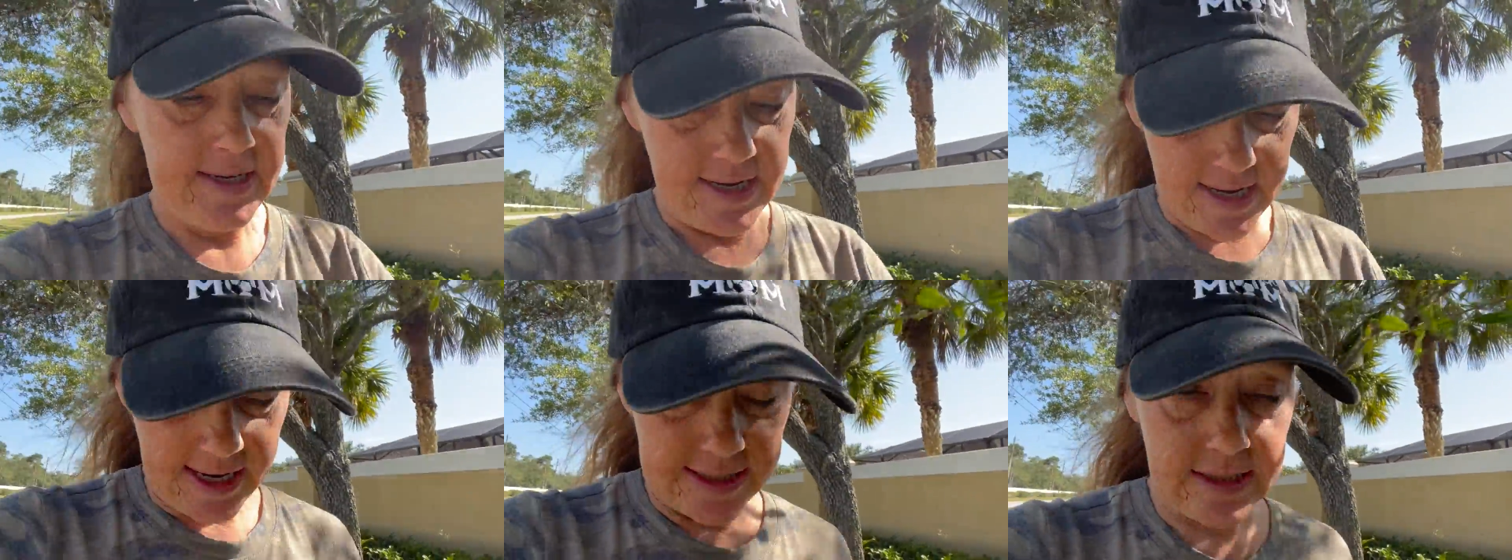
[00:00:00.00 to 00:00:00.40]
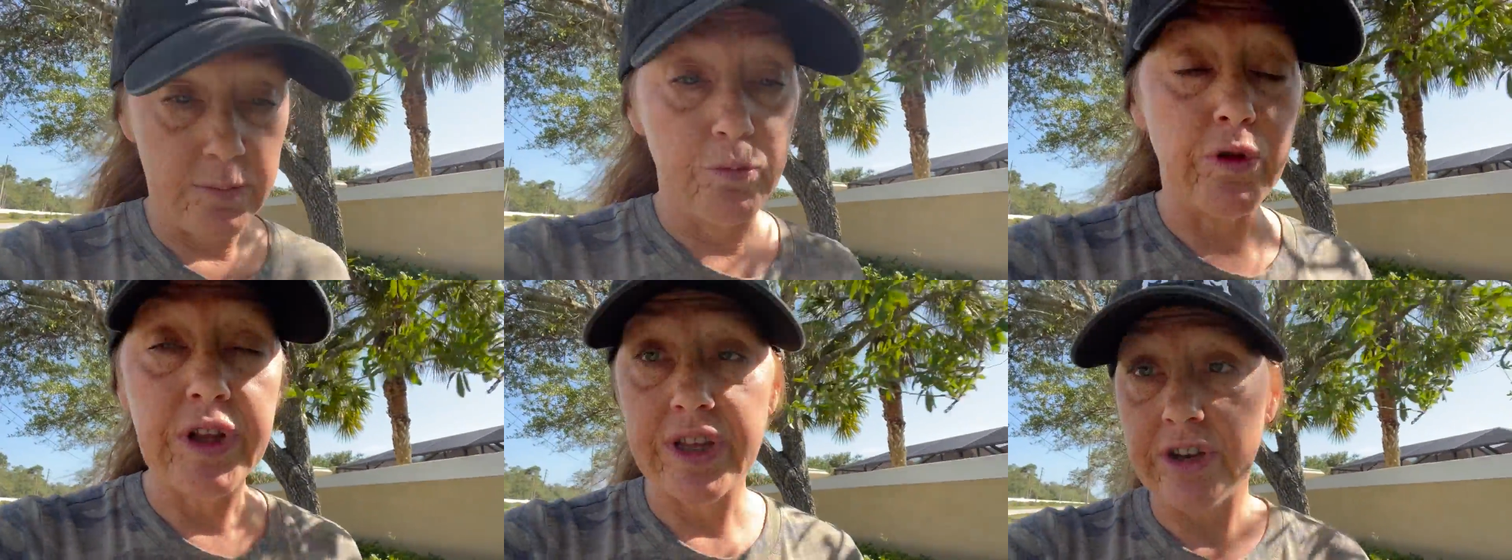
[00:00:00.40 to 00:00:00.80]
Had
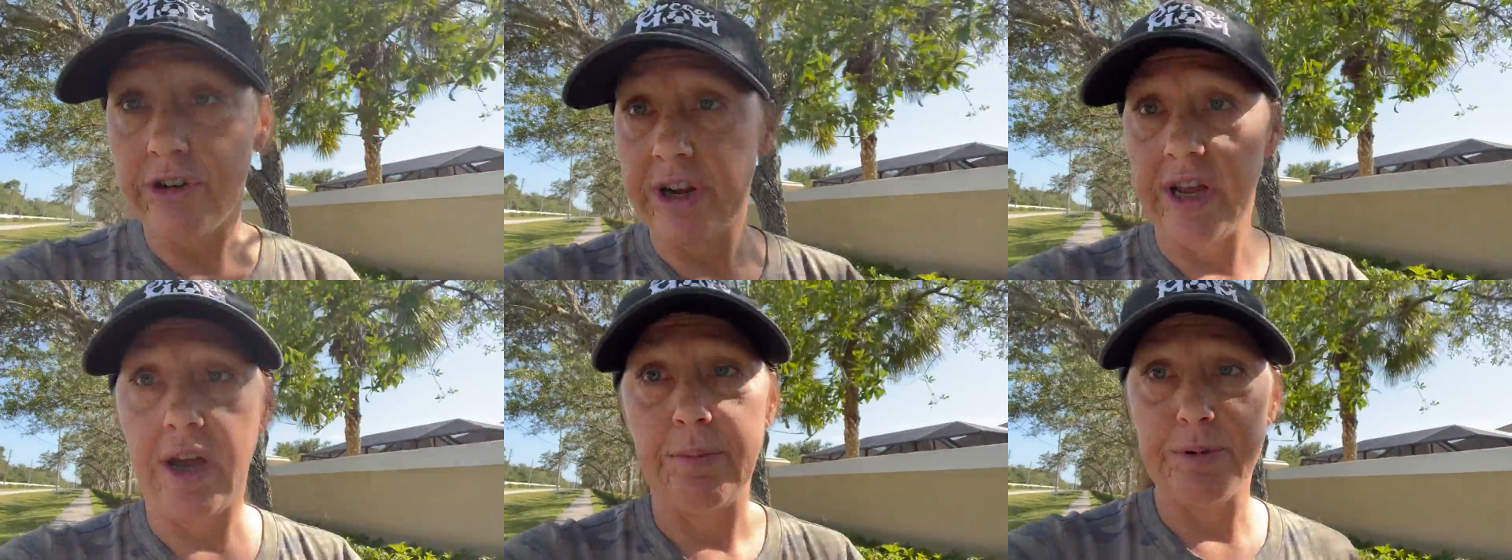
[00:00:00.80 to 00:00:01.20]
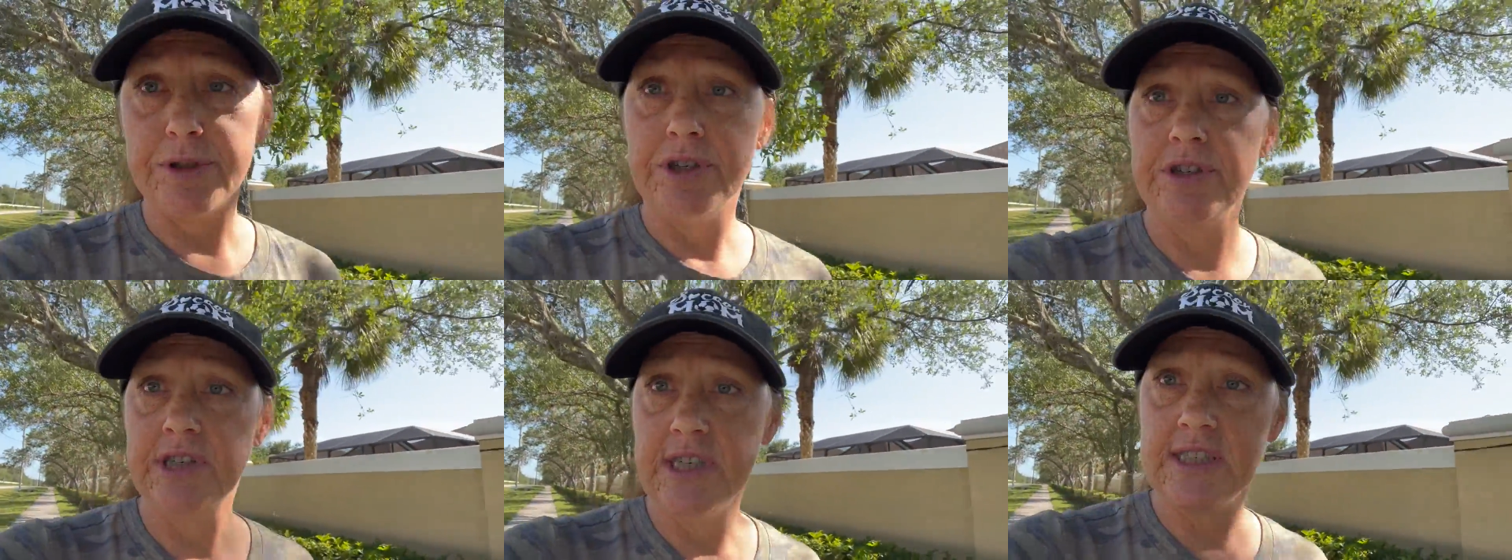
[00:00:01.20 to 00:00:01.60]
some really great
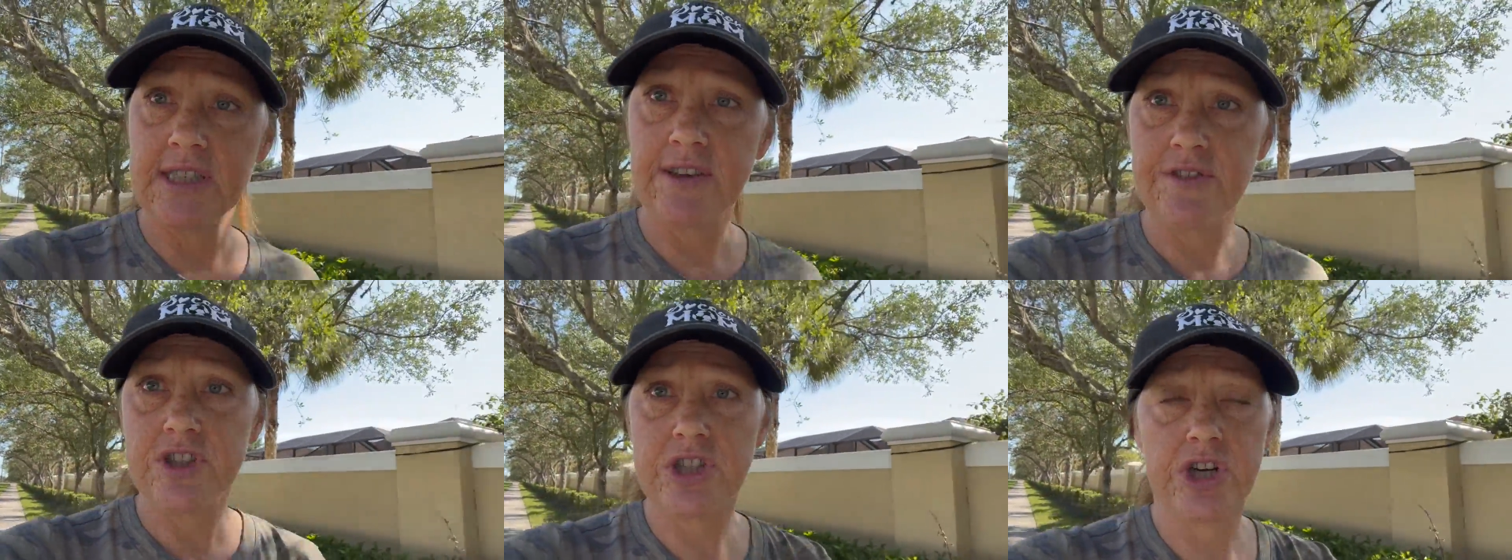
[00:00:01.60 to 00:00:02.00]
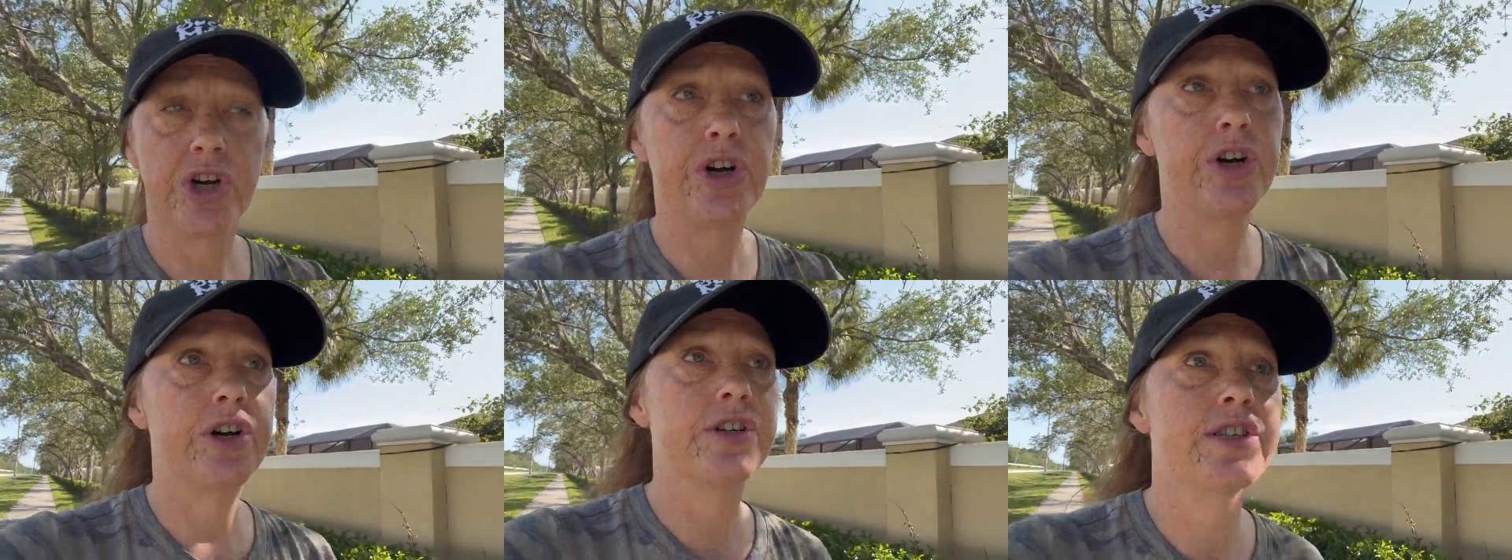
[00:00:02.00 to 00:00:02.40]
opportunities given to her,